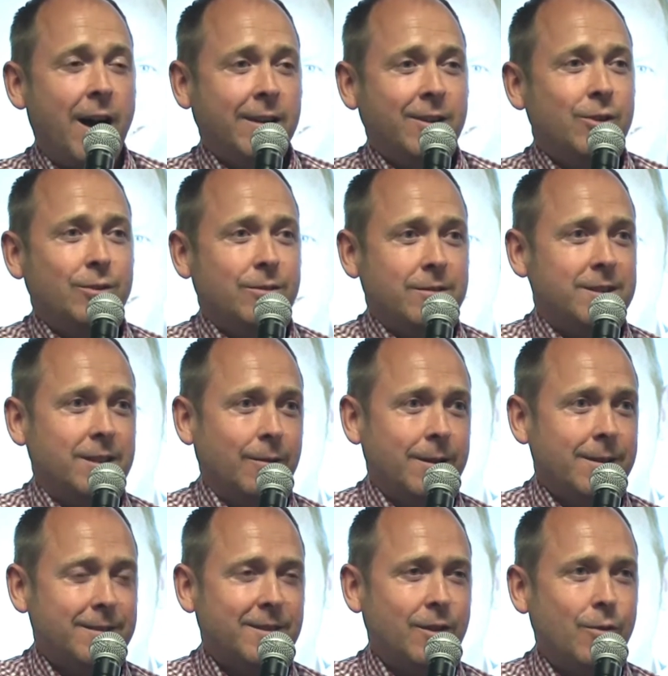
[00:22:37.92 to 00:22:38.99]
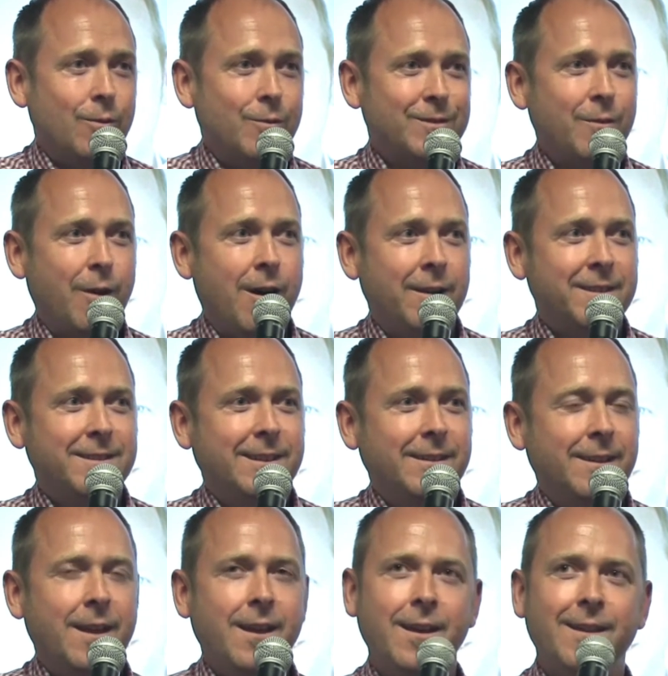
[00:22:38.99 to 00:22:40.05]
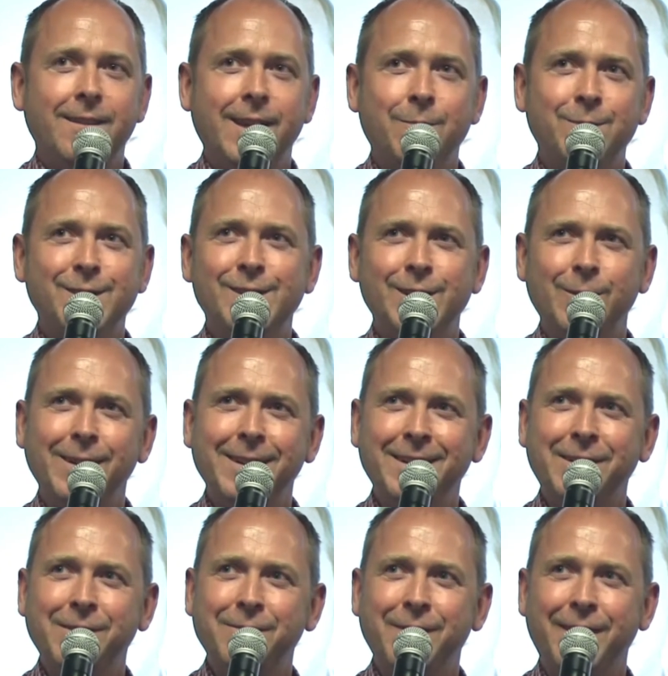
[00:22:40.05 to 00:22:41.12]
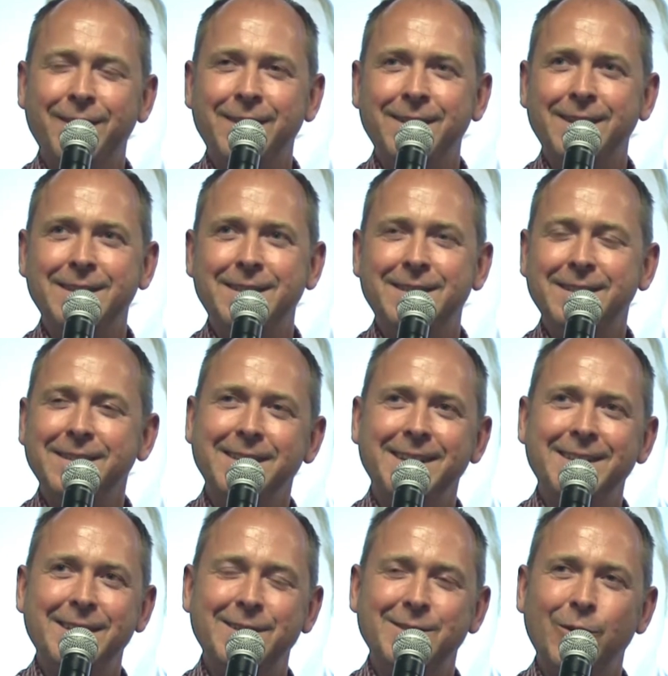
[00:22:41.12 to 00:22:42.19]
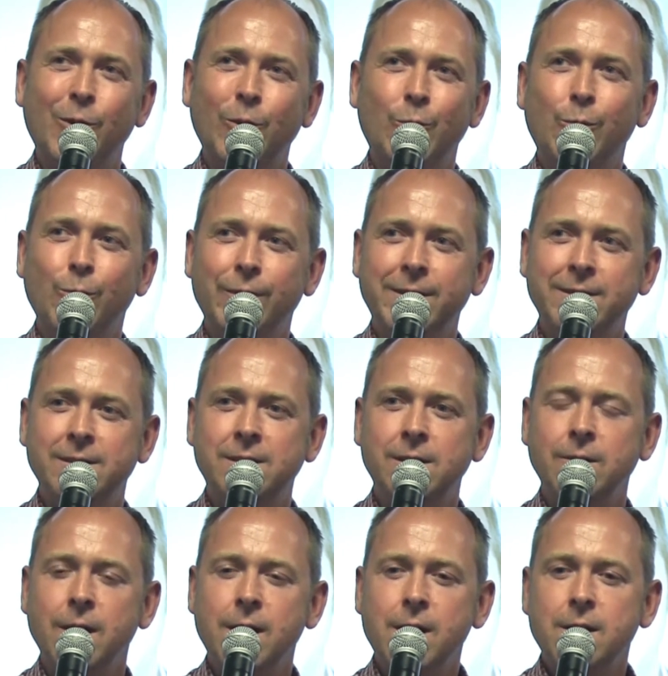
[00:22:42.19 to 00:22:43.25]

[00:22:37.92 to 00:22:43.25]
couldn't do it, so asking them to do it kind of I think it's a horrible thing to do.